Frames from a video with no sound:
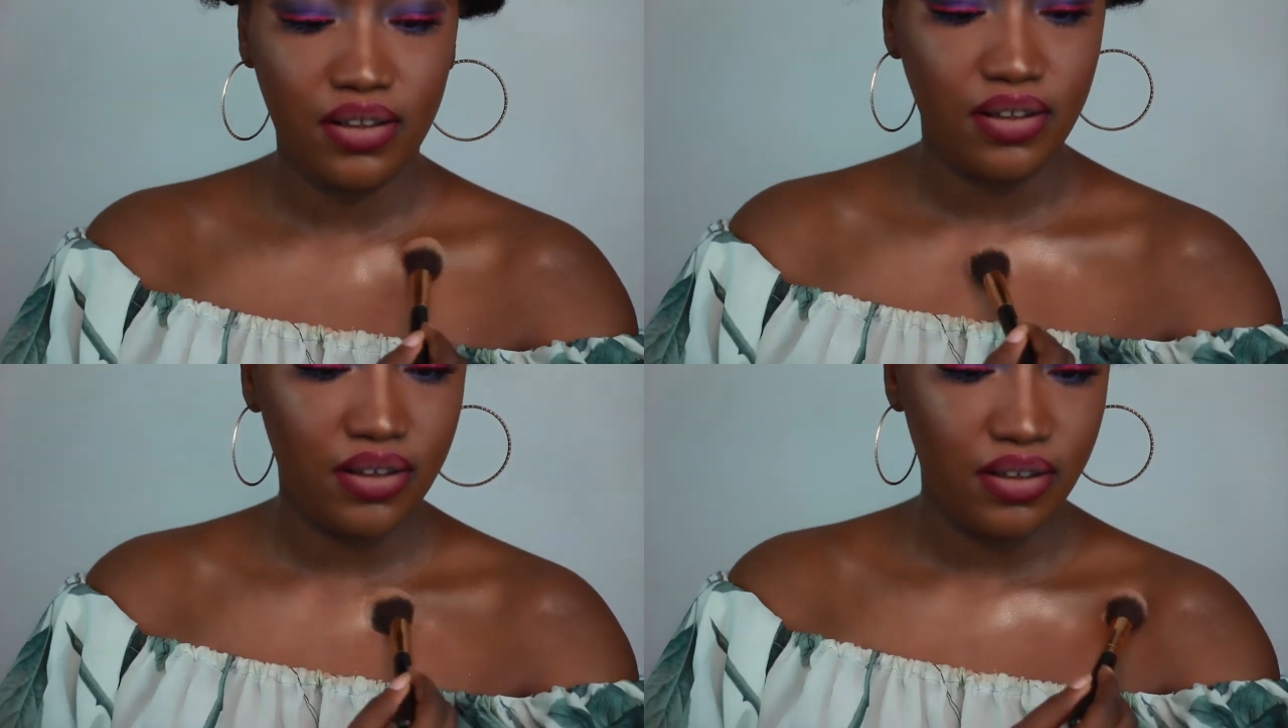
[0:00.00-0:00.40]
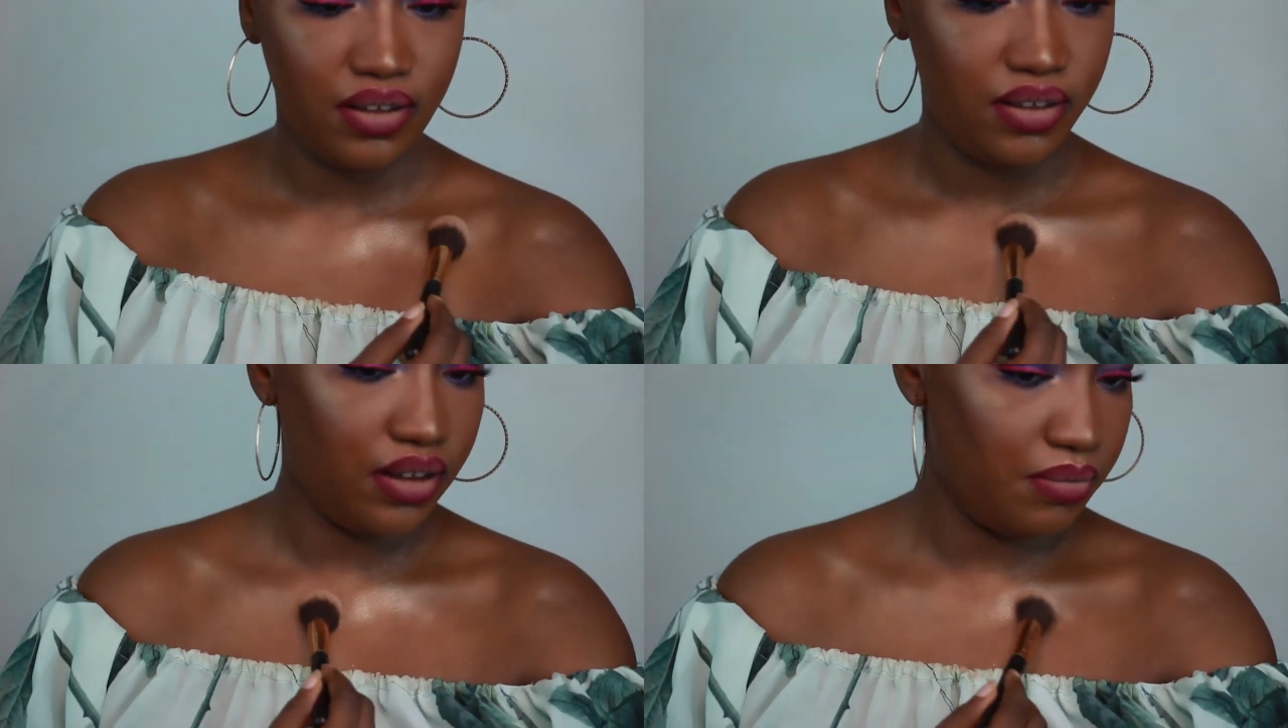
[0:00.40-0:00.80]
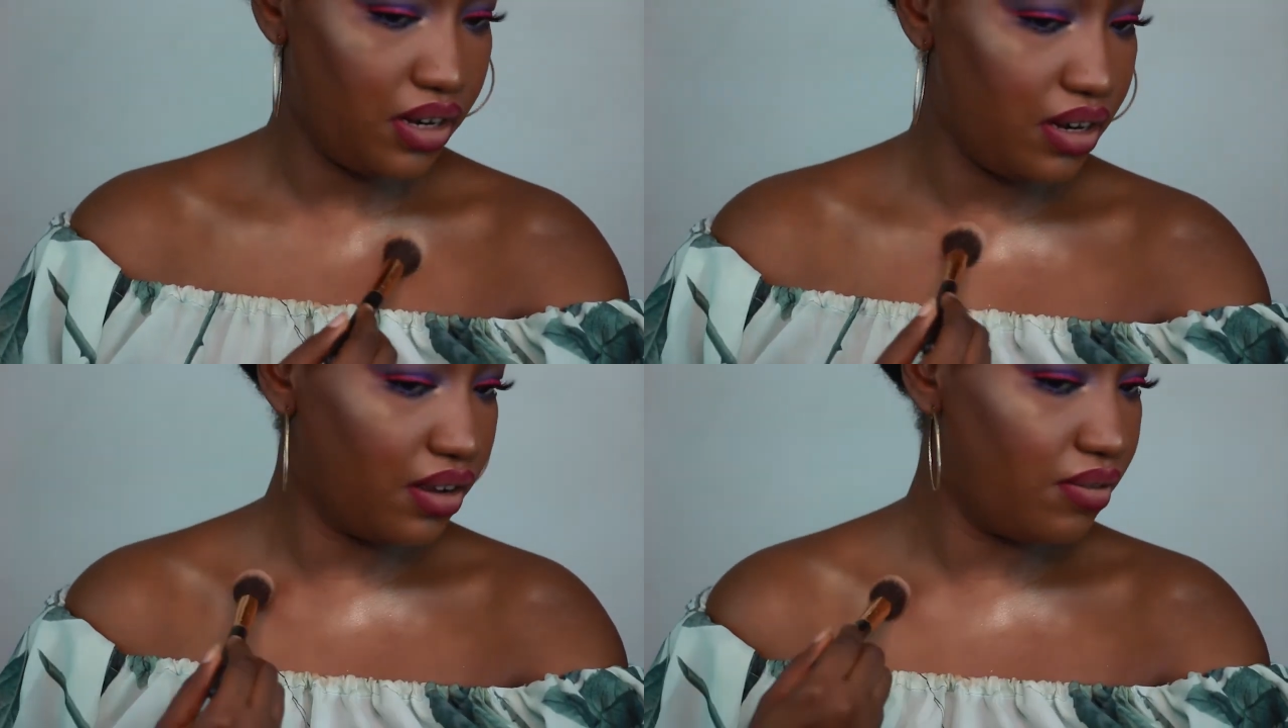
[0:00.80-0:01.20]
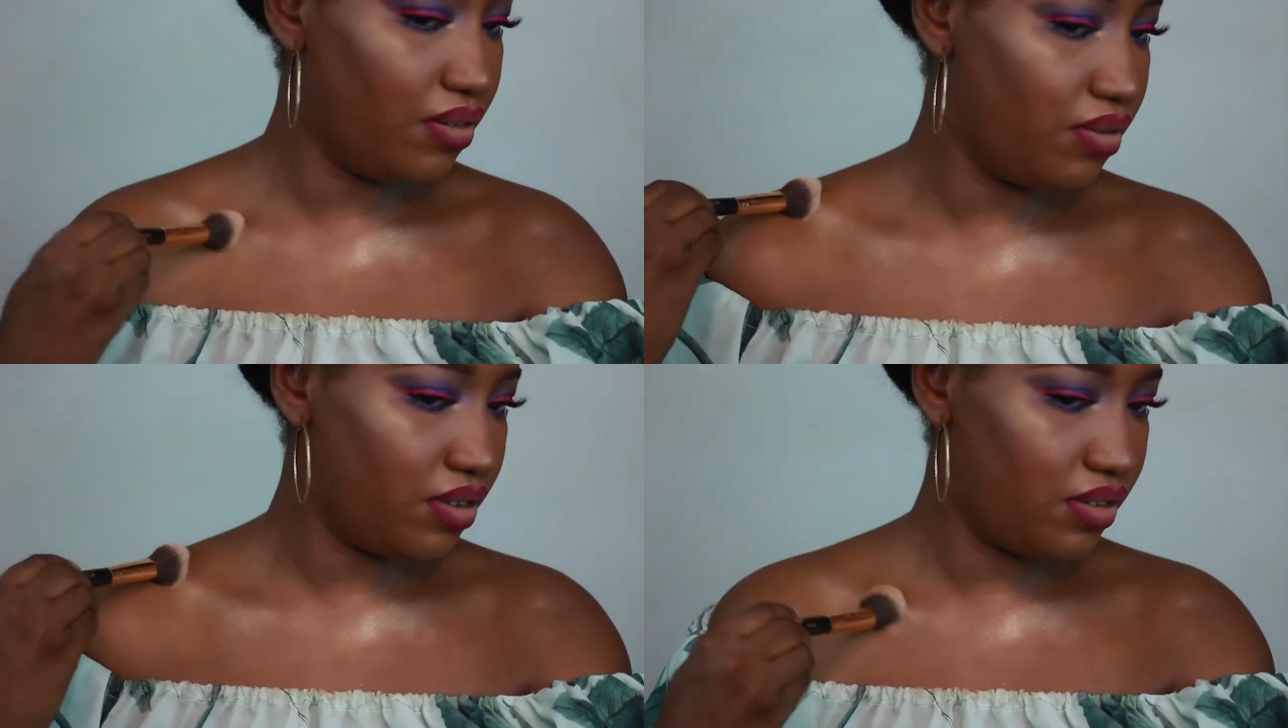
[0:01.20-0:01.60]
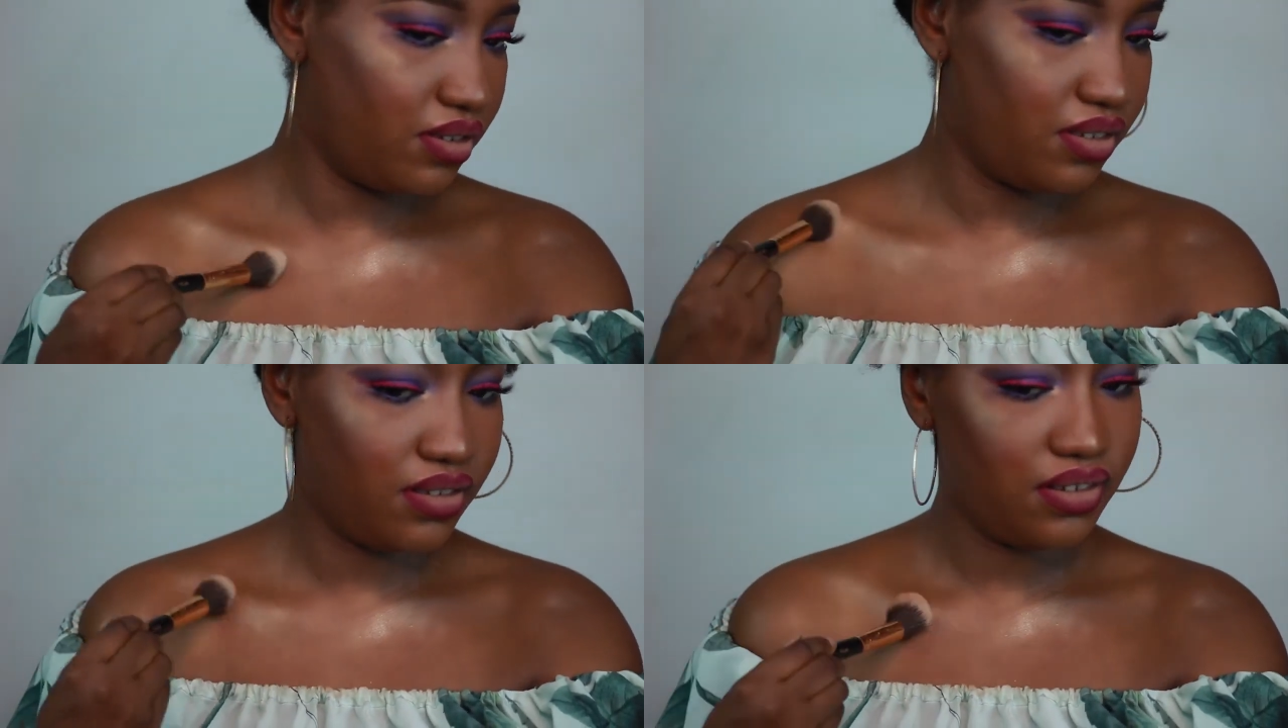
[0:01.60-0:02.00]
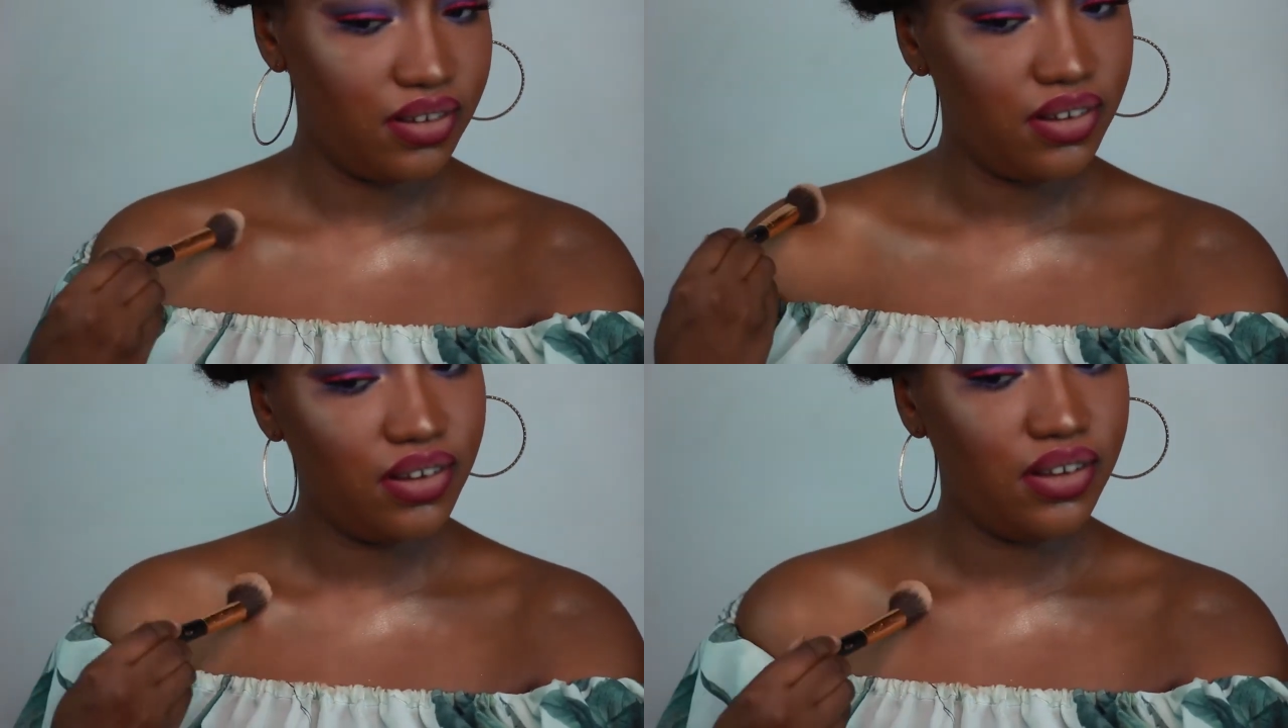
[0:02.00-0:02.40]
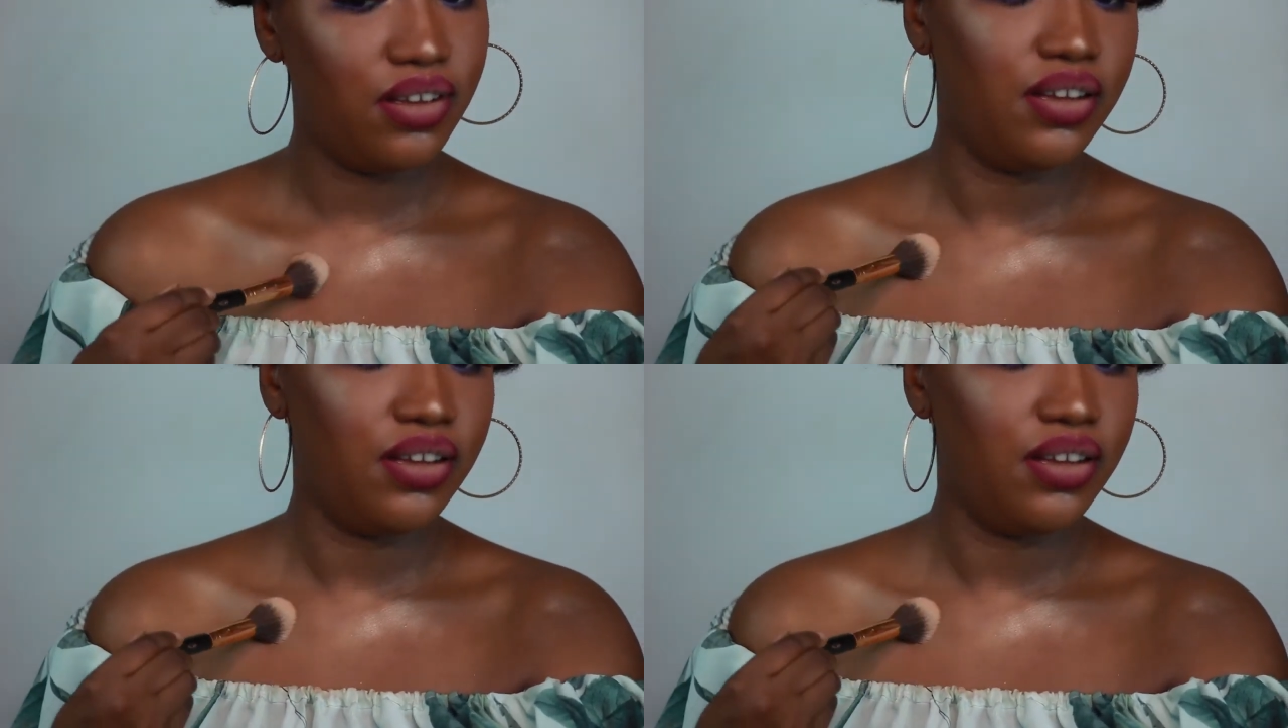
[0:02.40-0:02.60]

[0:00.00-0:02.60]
Thank you for watching. Thank you for taking out